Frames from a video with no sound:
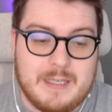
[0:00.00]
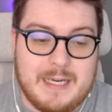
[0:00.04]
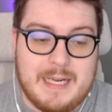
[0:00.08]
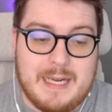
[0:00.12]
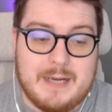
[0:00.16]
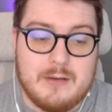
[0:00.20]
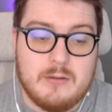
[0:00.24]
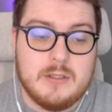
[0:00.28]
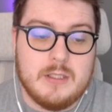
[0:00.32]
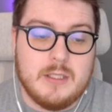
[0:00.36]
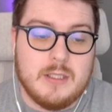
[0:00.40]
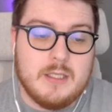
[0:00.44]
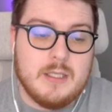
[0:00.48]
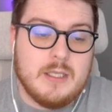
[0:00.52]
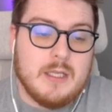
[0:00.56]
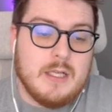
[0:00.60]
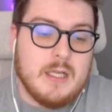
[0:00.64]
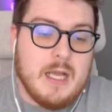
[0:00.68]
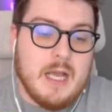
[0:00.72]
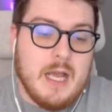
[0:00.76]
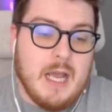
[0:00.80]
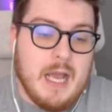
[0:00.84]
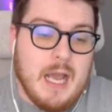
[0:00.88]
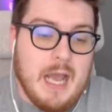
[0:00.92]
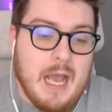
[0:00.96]
now.
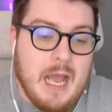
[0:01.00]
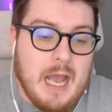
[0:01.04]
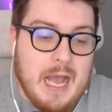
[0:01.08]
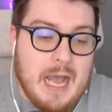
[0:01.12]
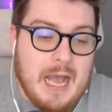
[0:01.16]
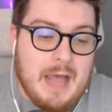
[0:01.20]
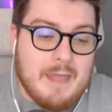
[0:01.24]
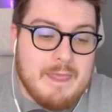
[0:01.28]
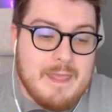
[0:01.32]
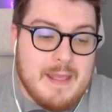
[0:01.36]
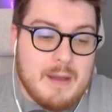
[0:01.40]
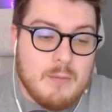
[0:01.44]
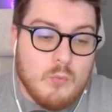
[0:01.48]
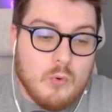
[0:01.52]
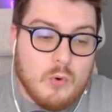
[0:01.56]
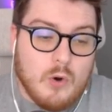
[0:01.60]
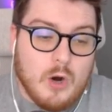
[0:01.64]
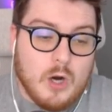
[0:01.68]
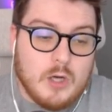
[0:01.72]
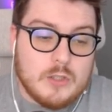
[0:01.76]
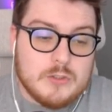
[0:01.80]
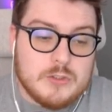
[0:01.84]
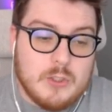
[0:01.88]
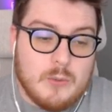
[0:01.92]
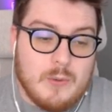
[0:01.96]
And then we're
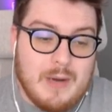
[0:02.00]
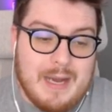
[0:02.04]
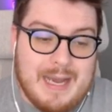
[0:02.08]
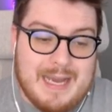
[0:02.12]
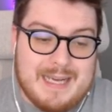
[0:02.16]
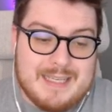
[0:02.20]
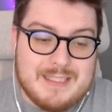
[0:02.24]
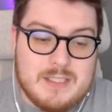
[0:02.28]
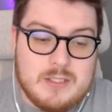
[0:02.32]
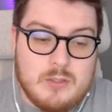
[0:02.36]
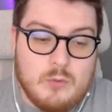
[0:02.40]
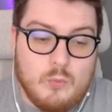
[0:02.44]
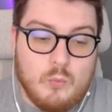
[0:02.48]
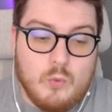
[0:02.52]
also asked